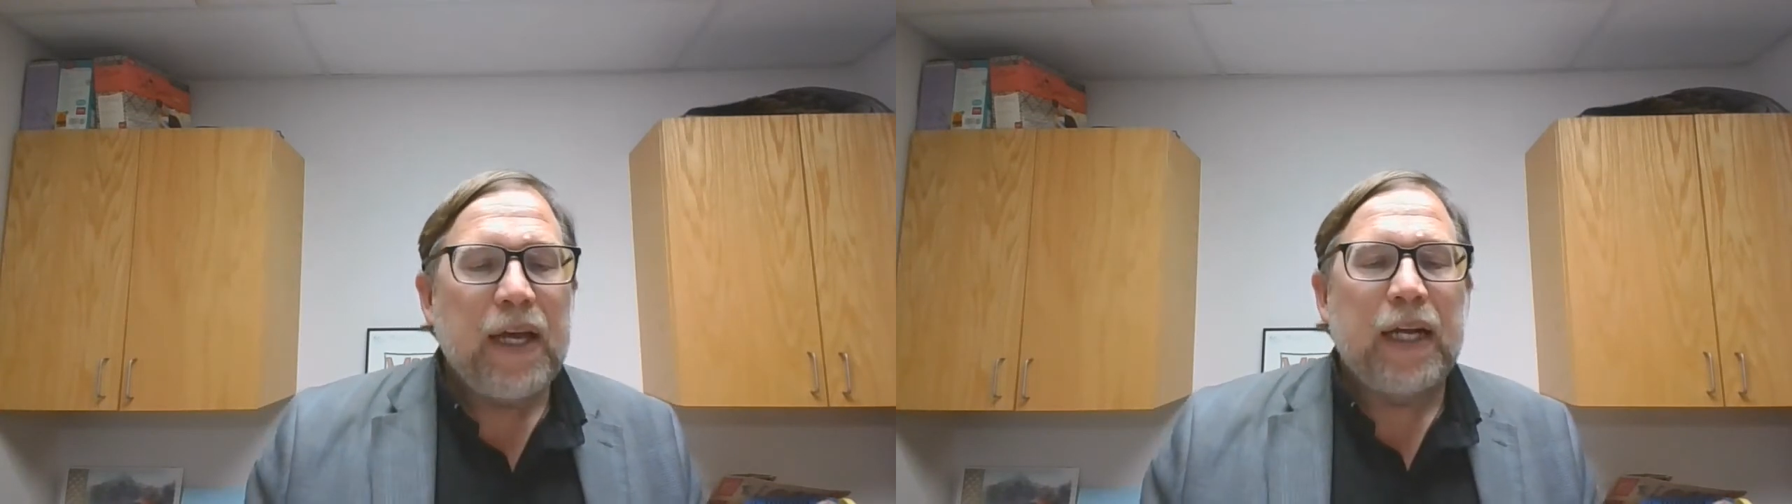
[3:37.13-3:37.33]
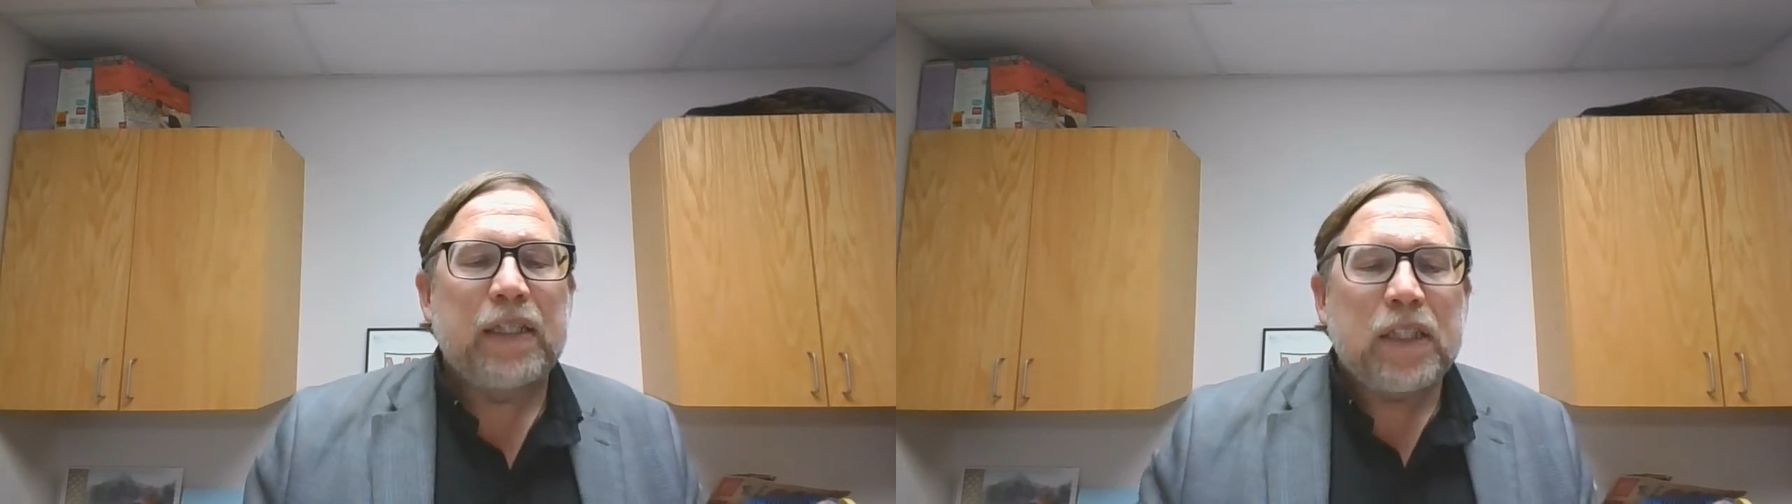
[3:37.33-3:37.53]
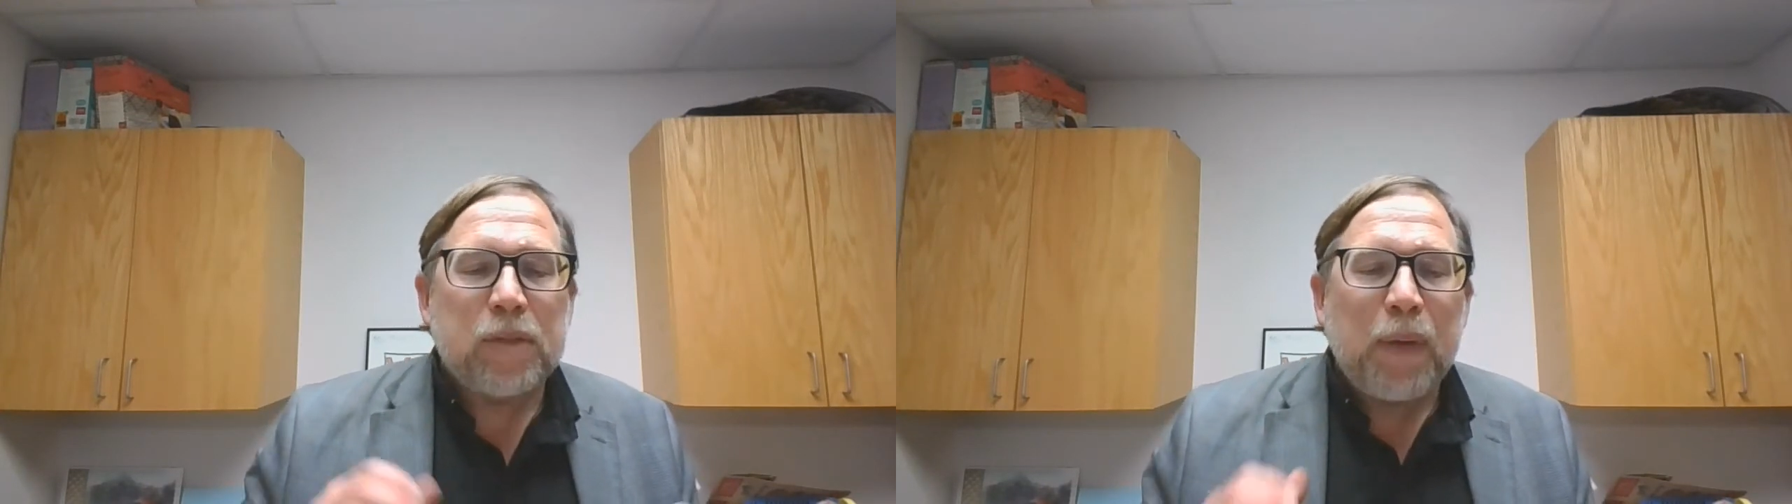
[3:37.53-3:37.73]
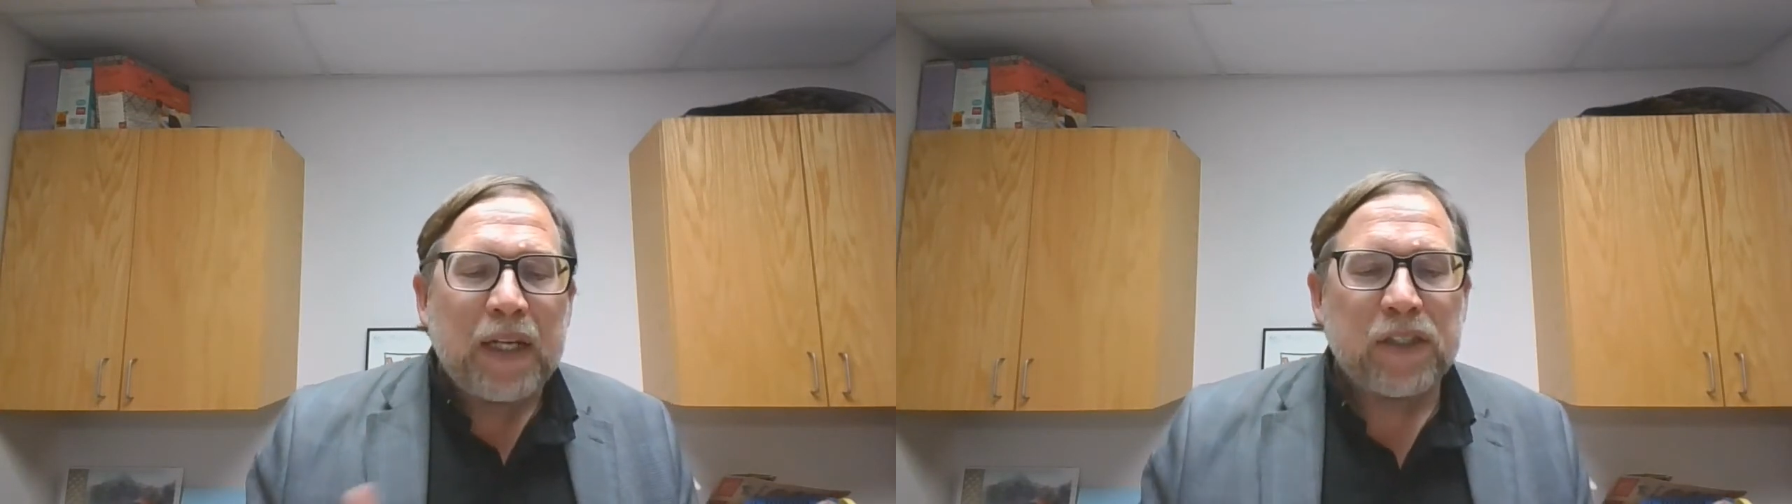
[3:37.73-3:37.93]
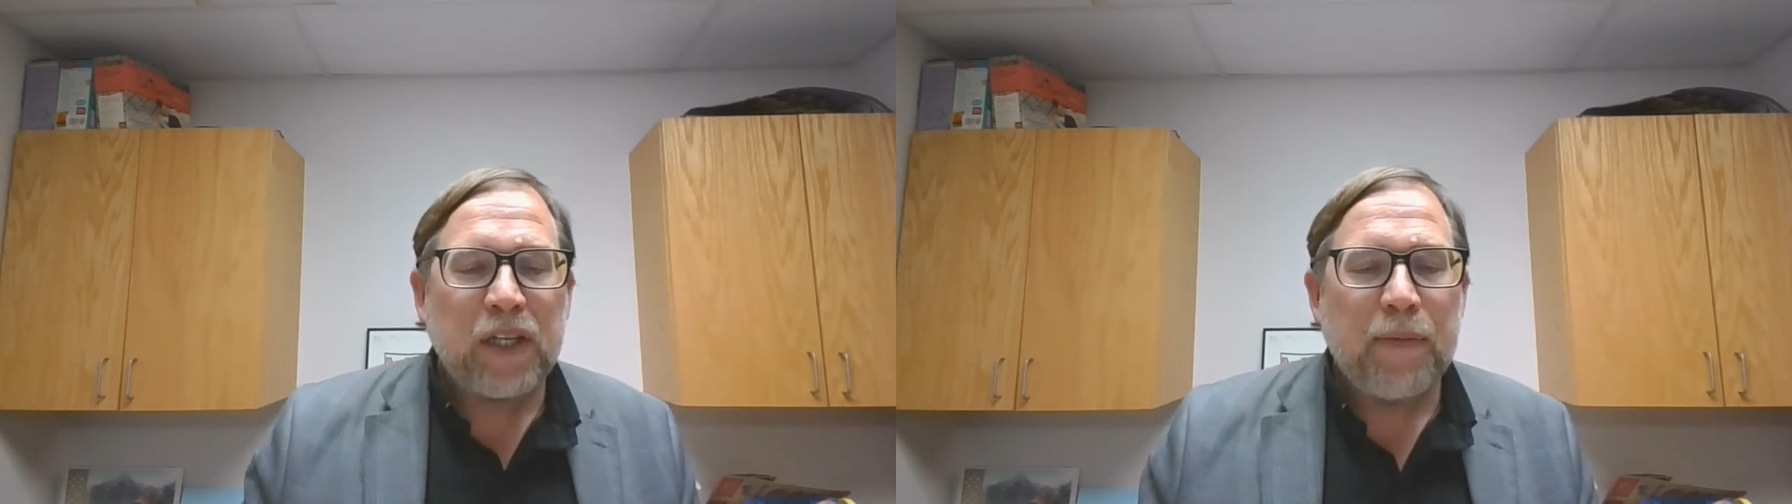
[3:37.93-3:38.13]
and it's
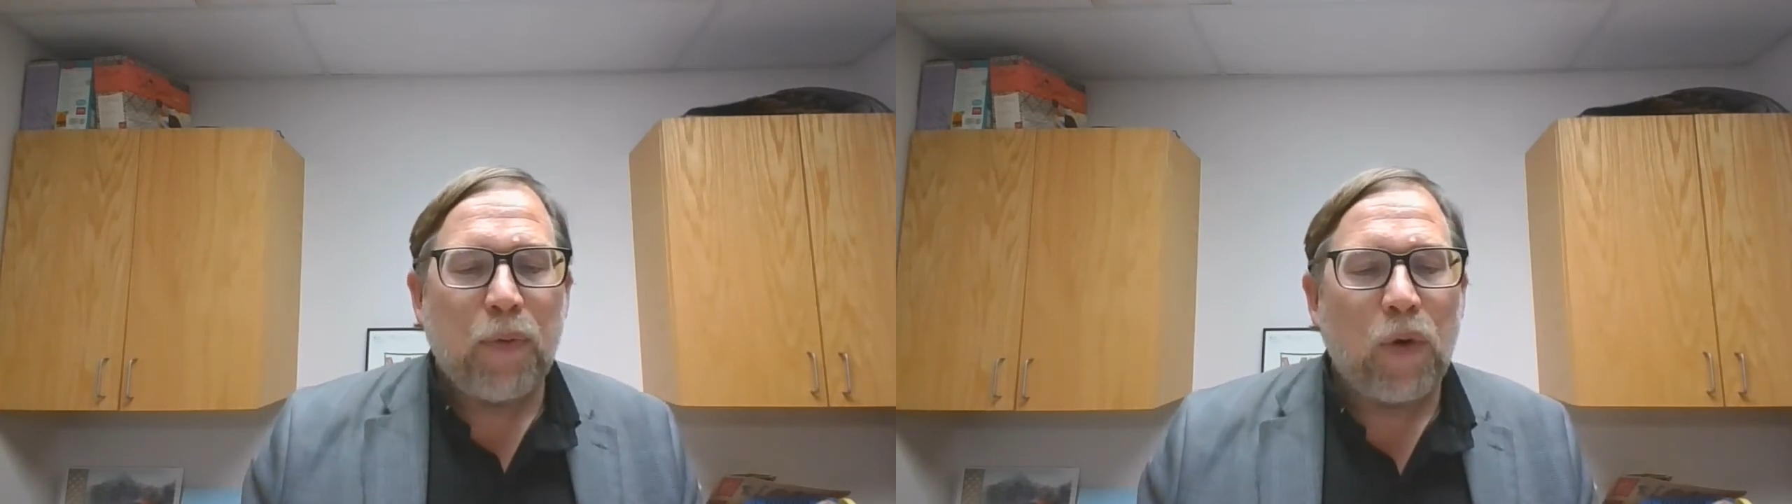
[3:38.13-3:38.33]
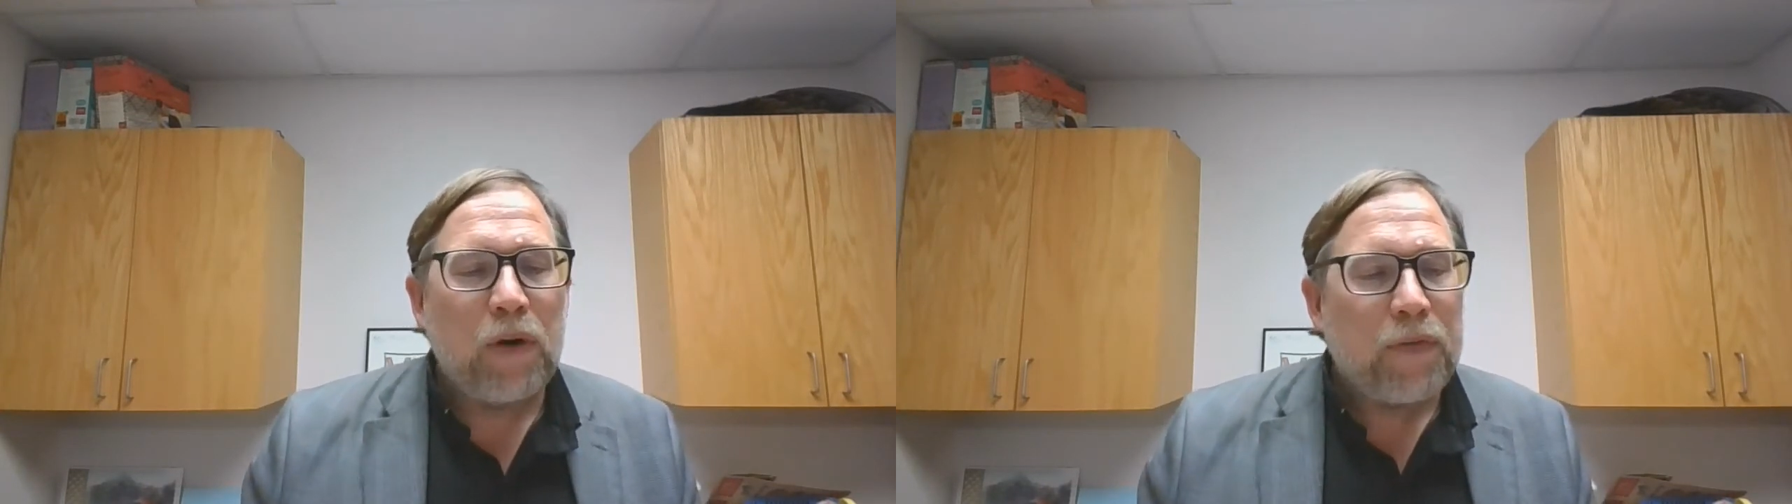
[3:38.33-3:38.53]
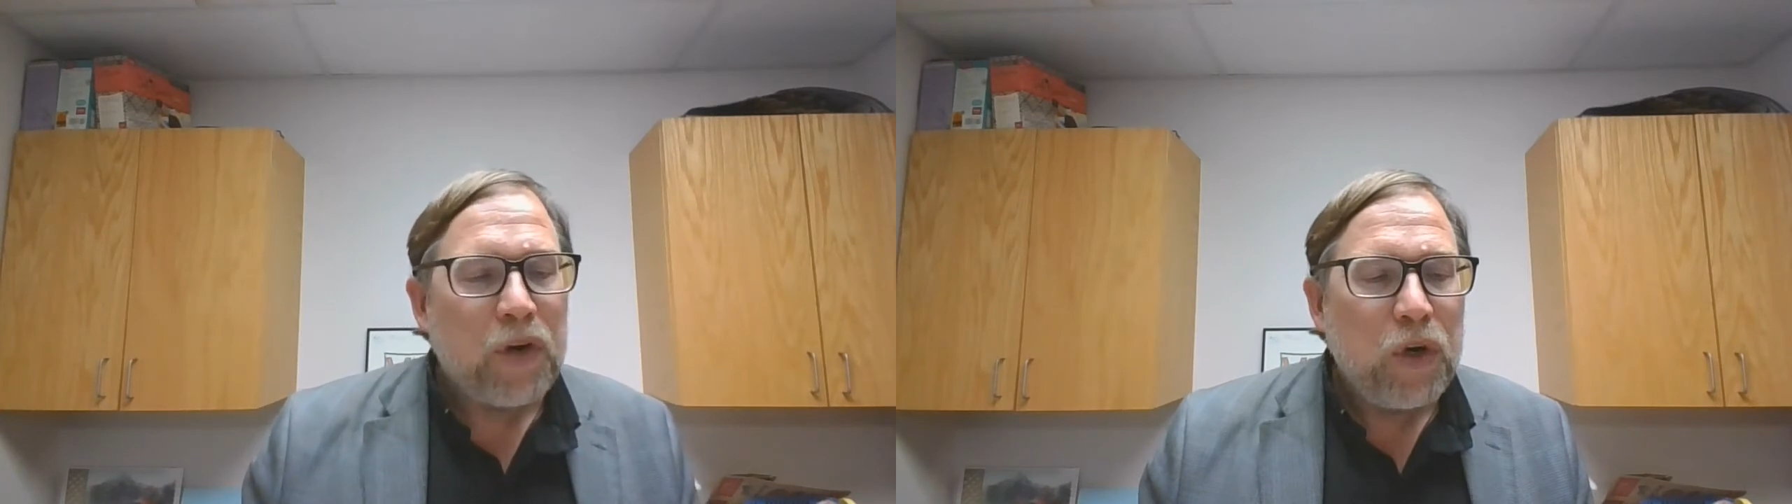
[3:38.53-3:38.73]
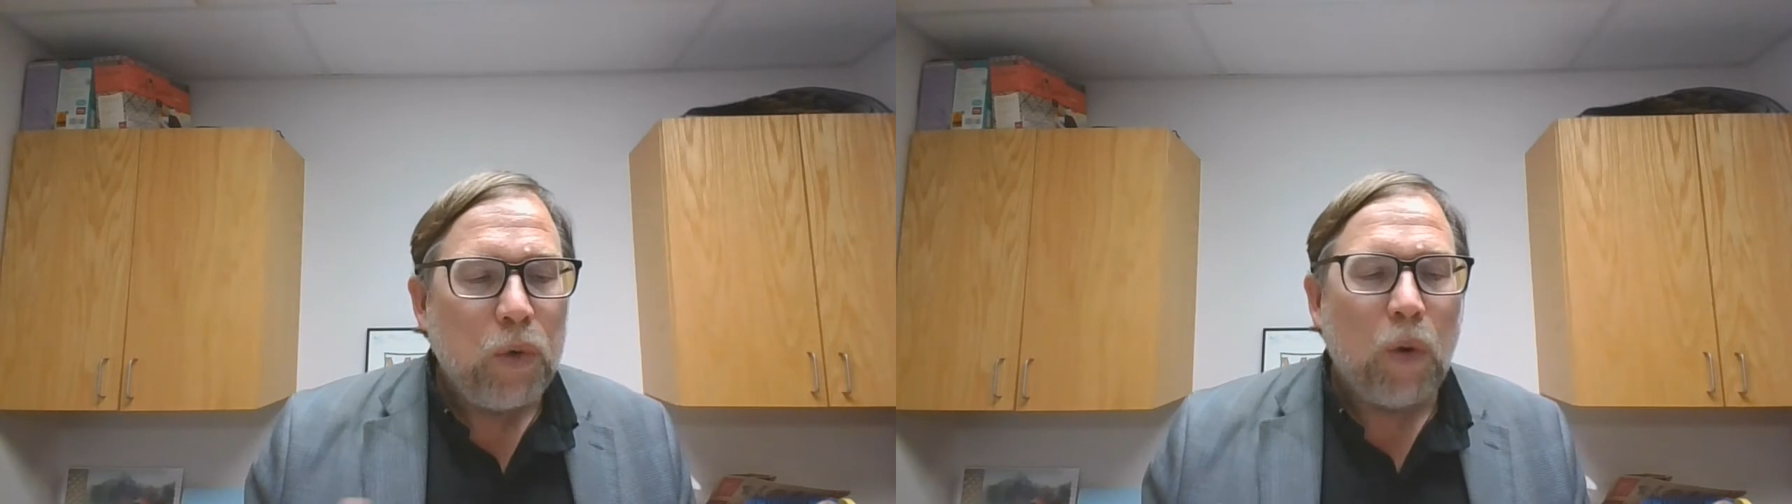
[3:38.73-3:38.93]
especially important for new